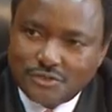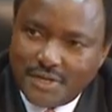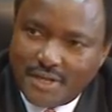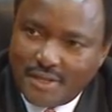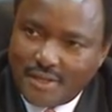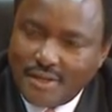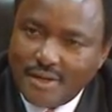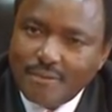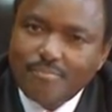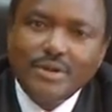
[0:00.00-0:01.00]
today,
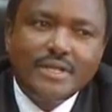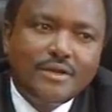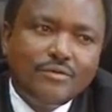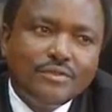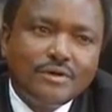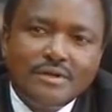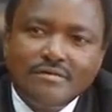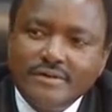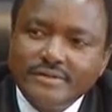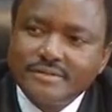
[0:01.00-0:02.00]
and I plead with all
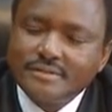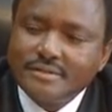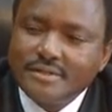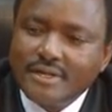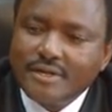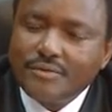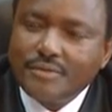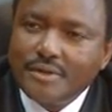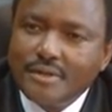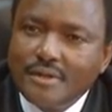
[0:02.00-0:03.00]
of us that
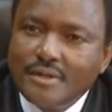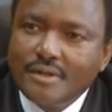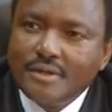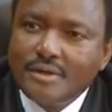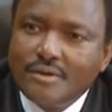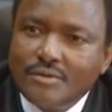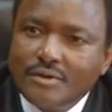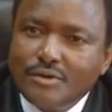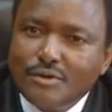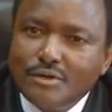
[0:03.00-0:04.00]
we
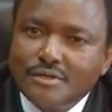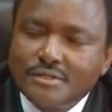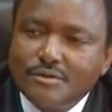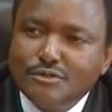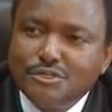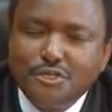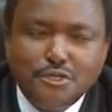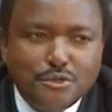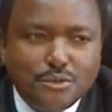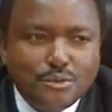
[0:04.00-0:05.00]
do not
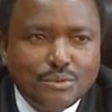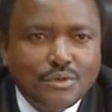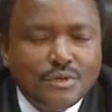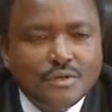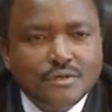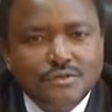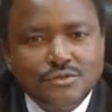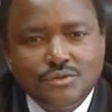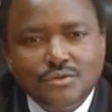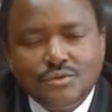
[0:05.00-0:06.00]
continue
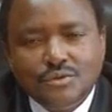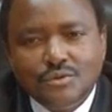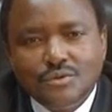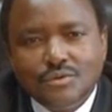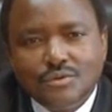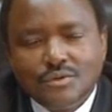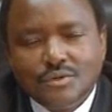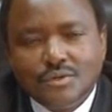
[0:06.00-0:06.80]
to